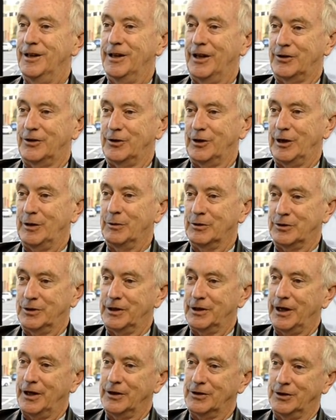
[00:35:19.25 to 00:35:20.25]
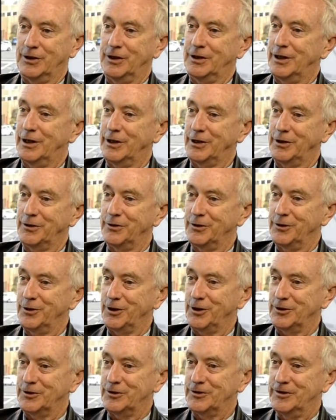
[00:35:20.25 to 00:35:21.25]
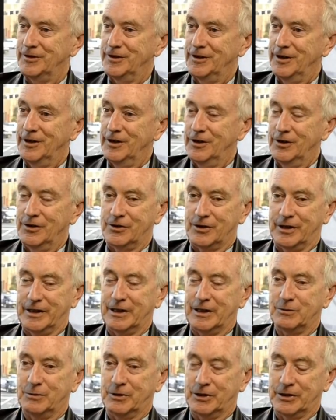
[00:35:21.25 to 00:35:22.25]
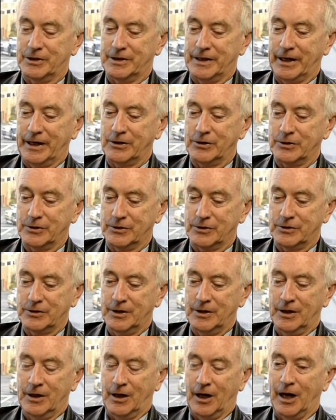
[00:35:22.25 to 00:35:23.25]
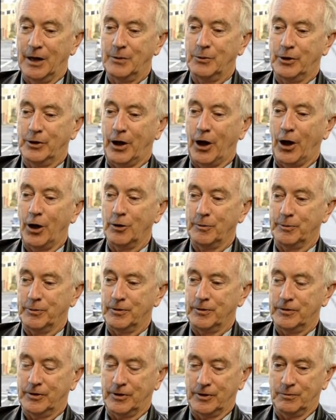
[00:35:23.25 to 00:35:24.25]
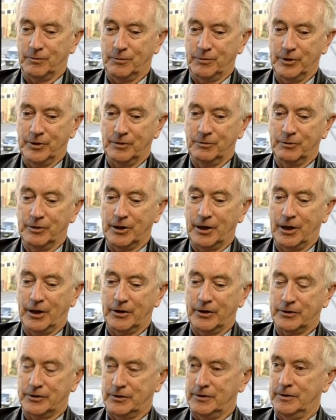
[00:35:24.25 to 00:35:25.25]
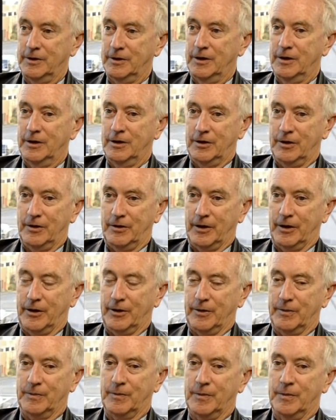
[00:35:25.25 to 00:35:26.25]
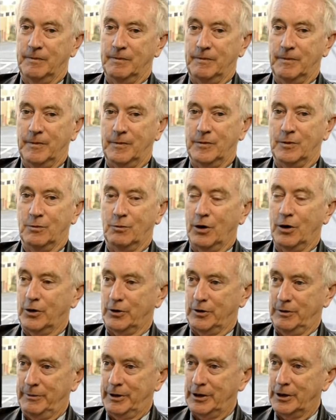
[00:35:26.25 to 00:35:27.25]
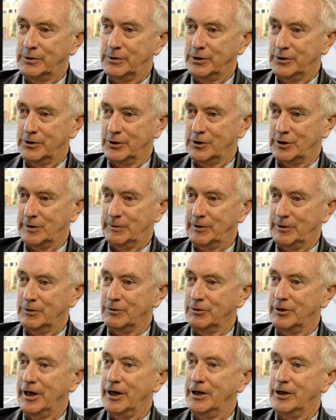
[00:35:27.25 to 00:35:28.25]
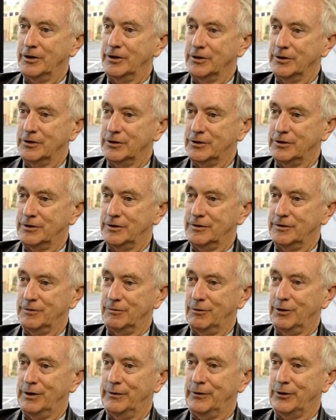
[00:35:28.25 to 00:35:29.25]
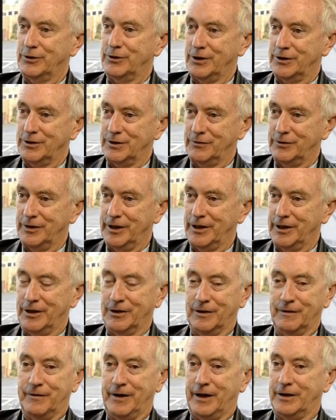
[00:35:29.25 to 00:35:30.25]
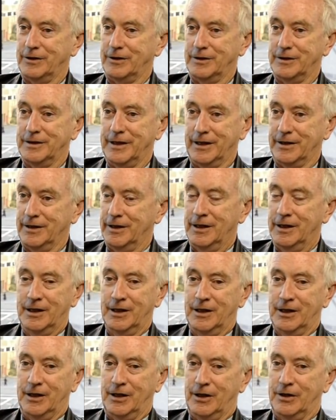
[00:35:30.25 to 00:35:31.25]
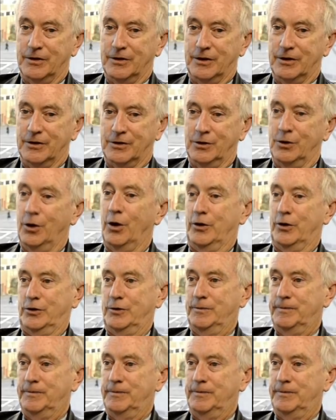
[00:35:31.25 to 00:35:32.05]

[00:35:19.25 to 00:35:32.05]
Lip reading: That certainly wasn't the case in the 1930s. So that's one of the dangers. I would hope that we'd realise the role of the monetary system in creating this, the role of excessive debt, and the fact that debt is not